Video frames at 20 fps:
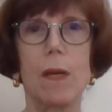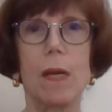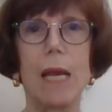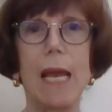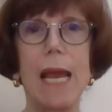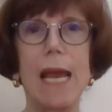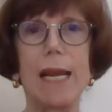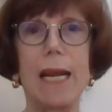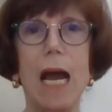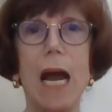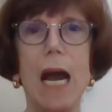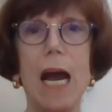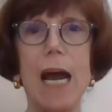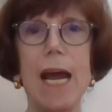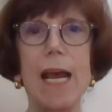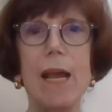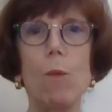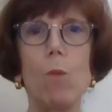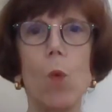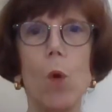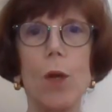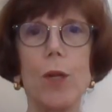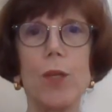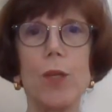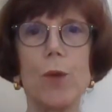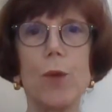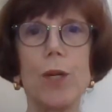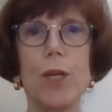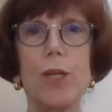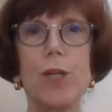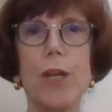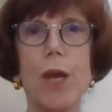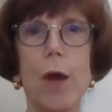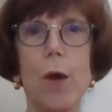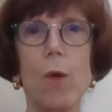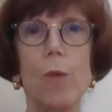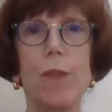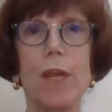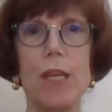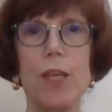And I want you to
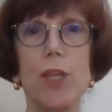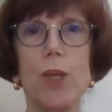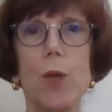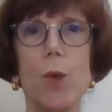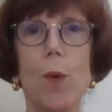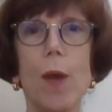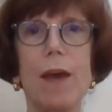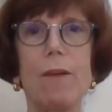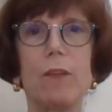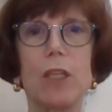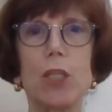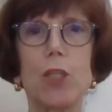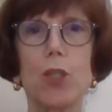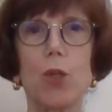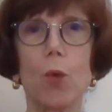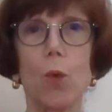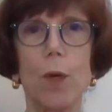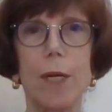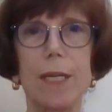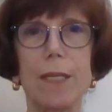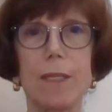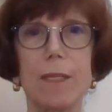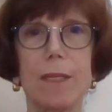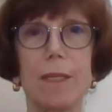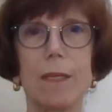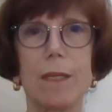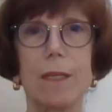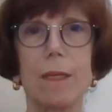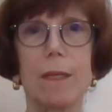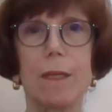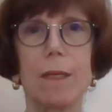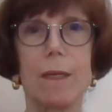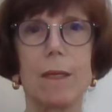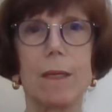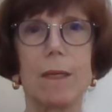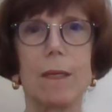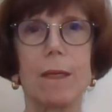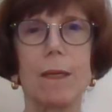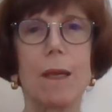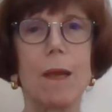know that you have a choice.
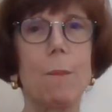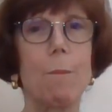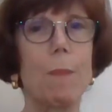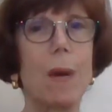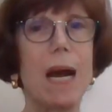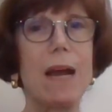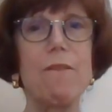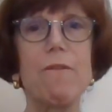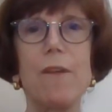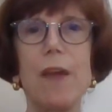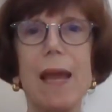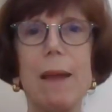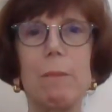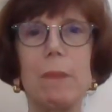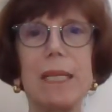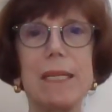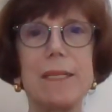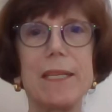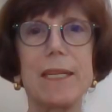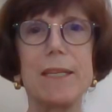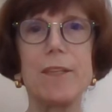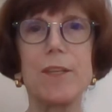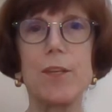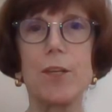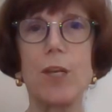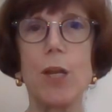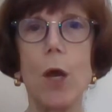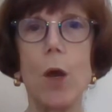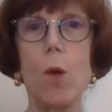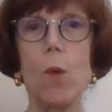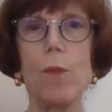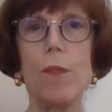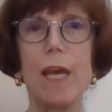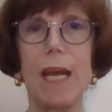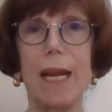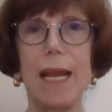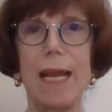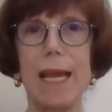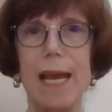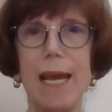My family didn't know that
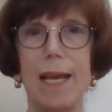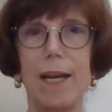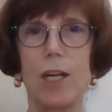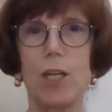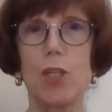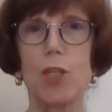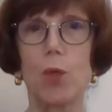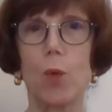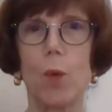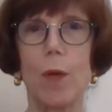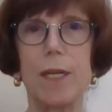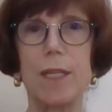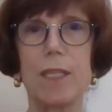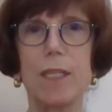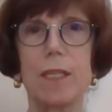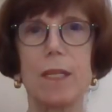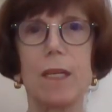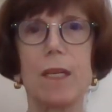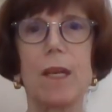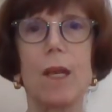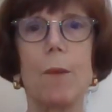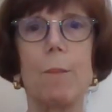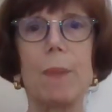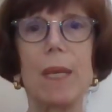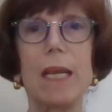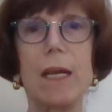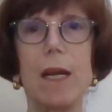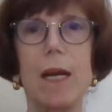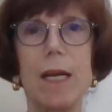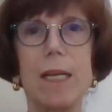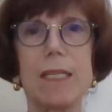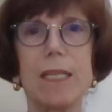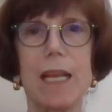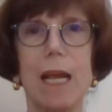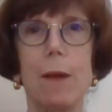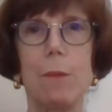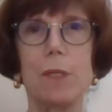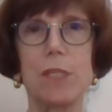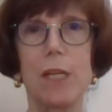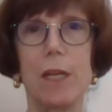I had a choice because I
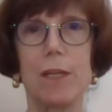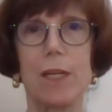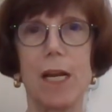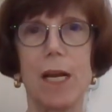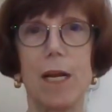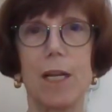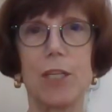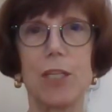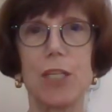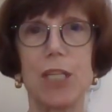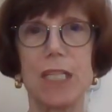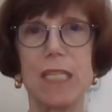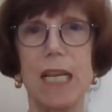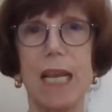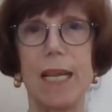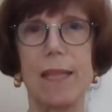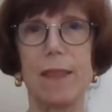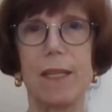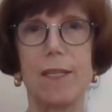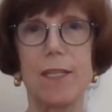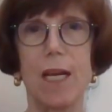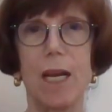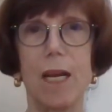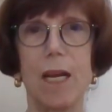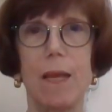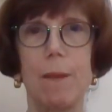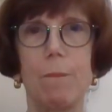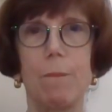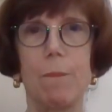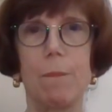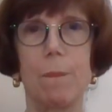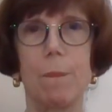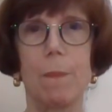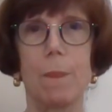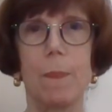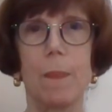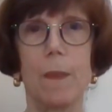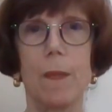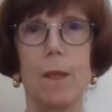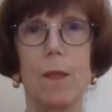was unconscious at the time.
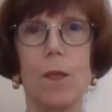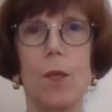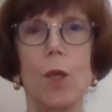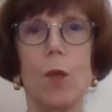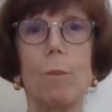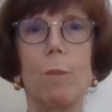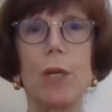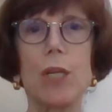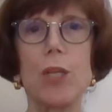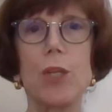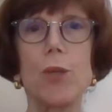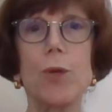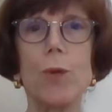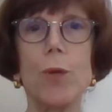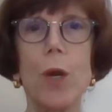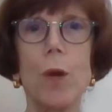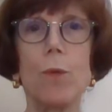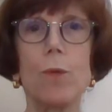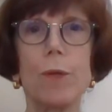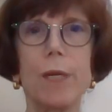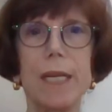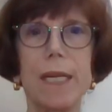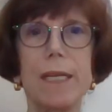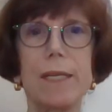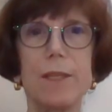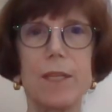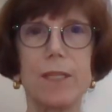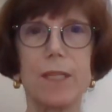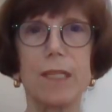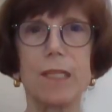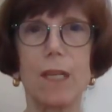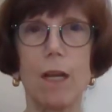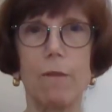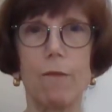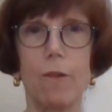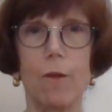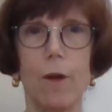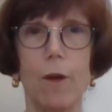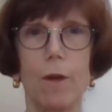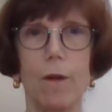But you don't need to
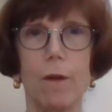suffer.